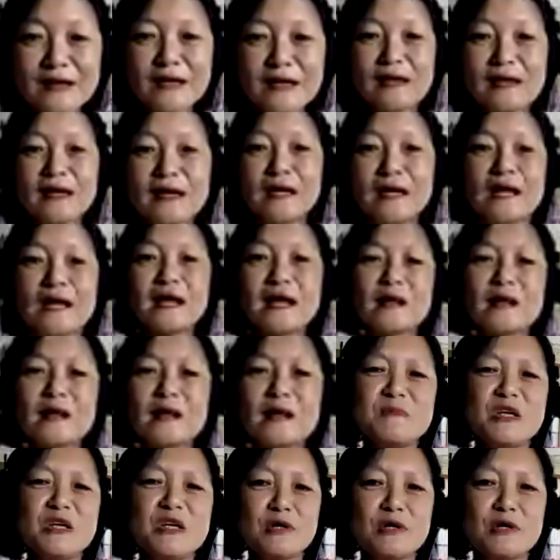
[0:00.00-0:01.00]
Um, you
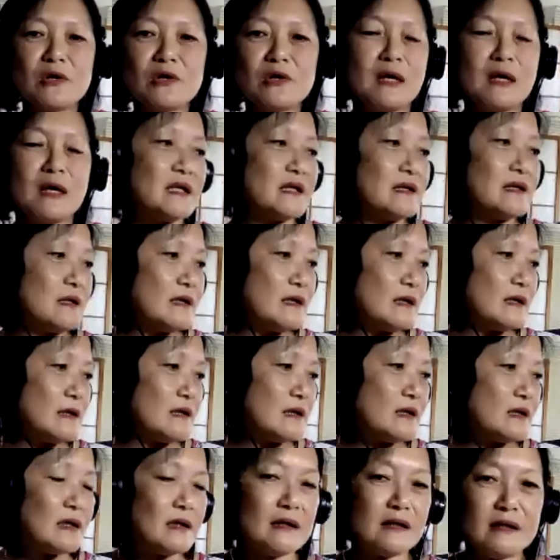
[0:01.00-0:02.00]
know, the
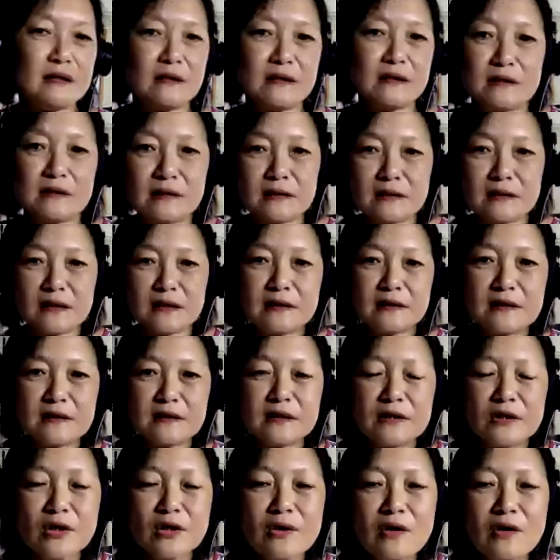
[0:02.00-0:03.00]
uh,
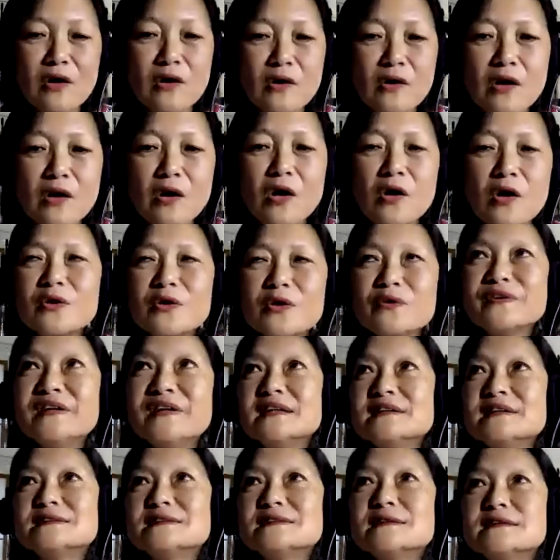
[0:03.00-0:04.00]
all, all this
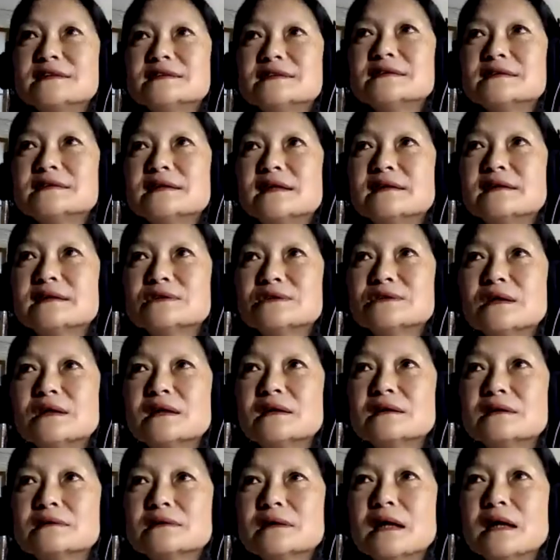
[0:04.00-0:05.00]
is uh,
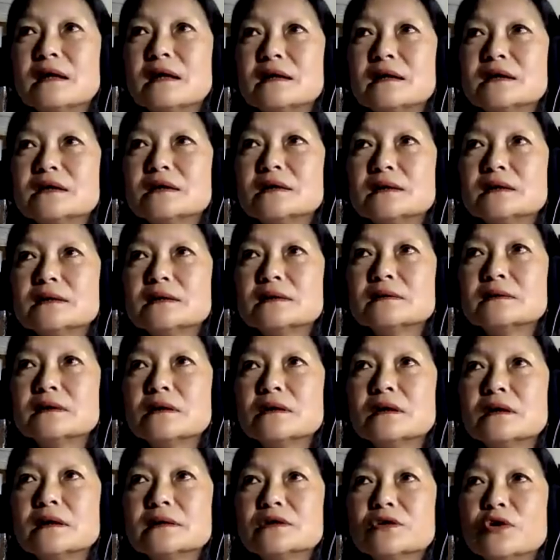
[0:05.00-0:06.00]
uh,
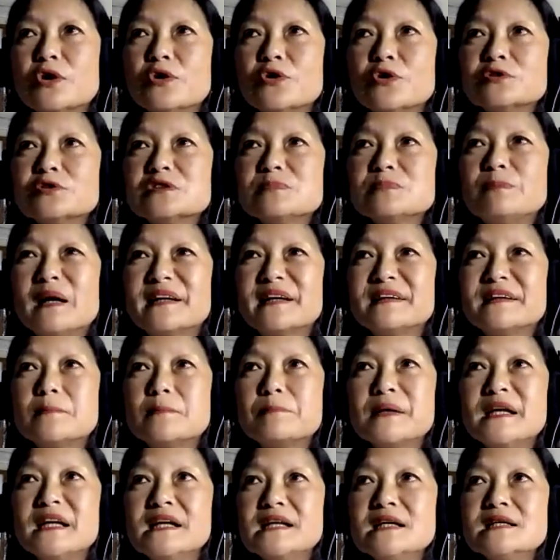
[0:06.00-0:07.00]
goes by the
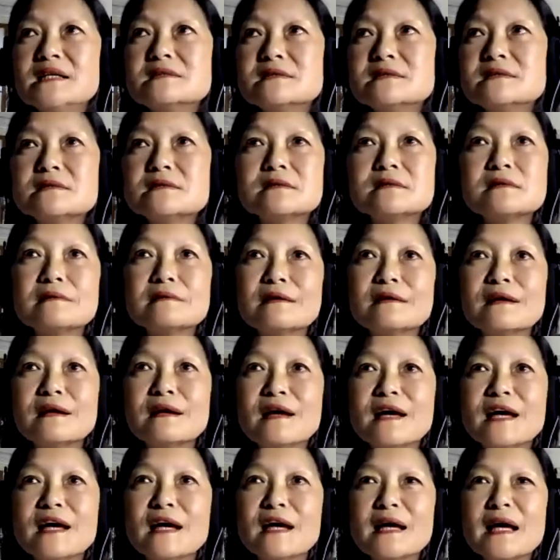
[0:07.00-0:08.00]
piece,
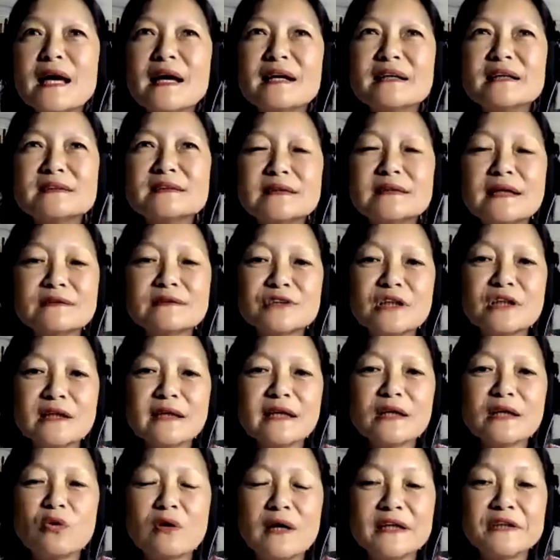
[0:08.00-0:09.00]
and it's actually
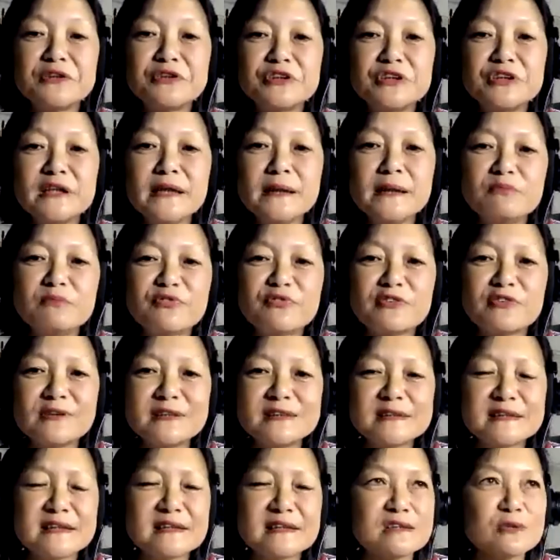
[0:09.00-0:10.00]
quite cheap. For
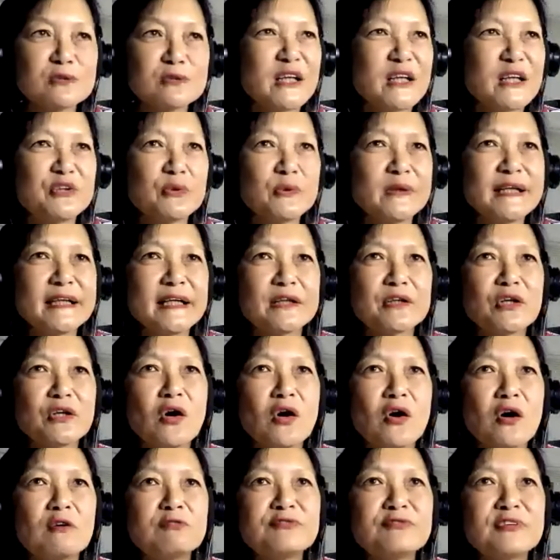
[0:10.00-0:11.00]
instance, we're doing an
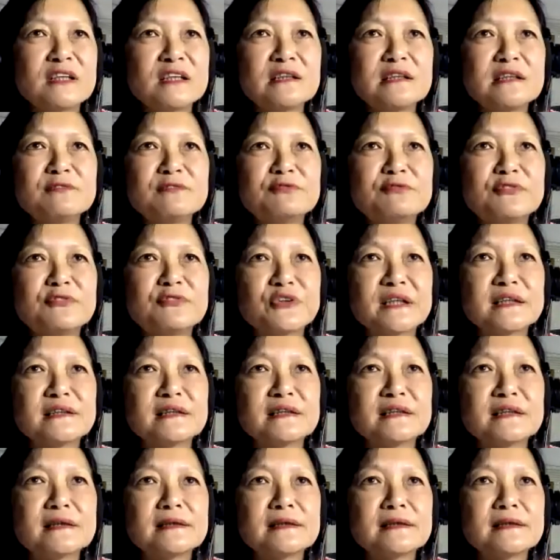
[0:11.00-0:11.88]
offer for the.